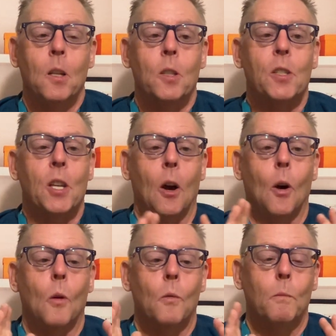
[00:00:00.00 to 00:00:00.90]

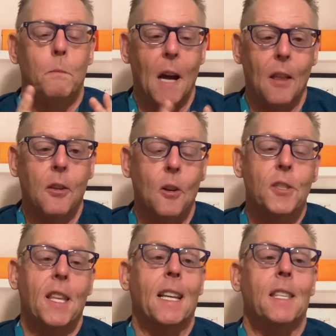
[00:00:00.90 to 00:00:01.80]
So bear those
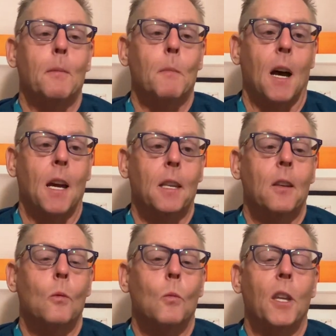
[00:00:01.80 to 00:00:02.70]
things in mind
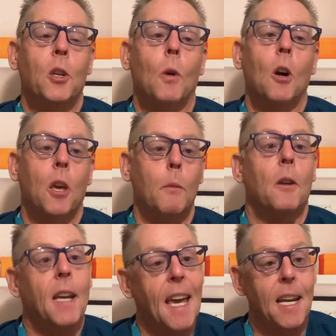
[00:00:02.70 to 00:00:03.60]
when you are
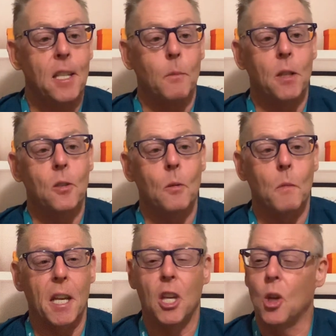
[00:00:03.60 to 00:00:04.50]
communicating with
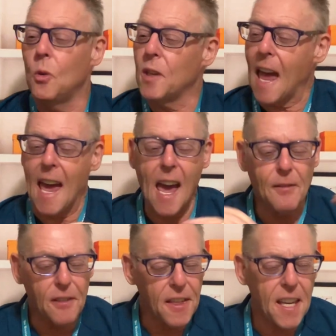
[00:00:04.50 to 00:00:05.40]
somebody. Use
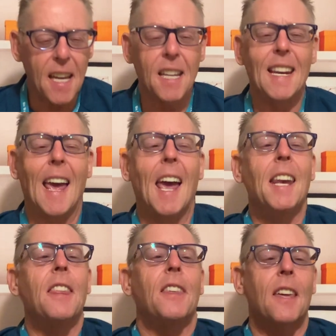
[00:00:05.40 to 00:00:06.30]
everything and
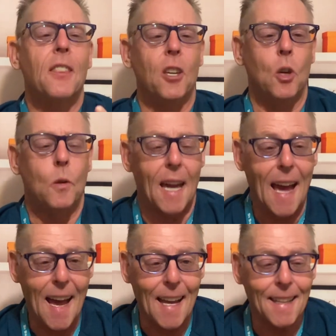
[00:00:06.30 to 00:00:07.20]
anything that you
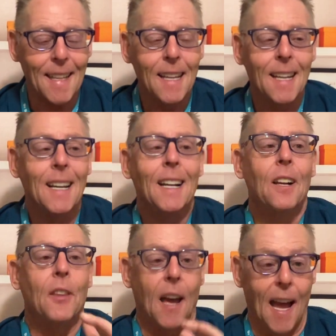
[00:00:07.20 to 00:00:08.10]
can
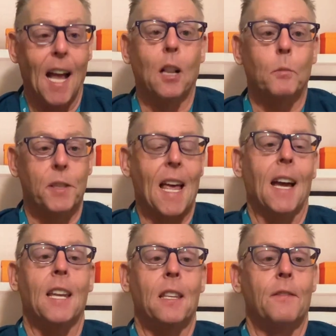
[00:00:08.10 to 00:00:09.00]
that helps that
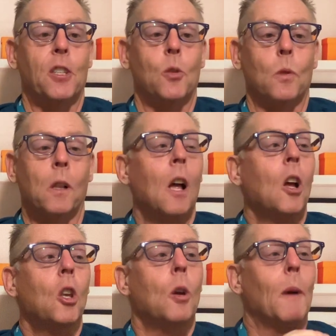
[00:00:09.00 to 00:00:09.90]
individual,
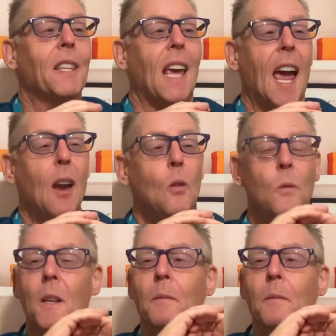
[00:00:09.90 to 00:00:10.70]
no matter how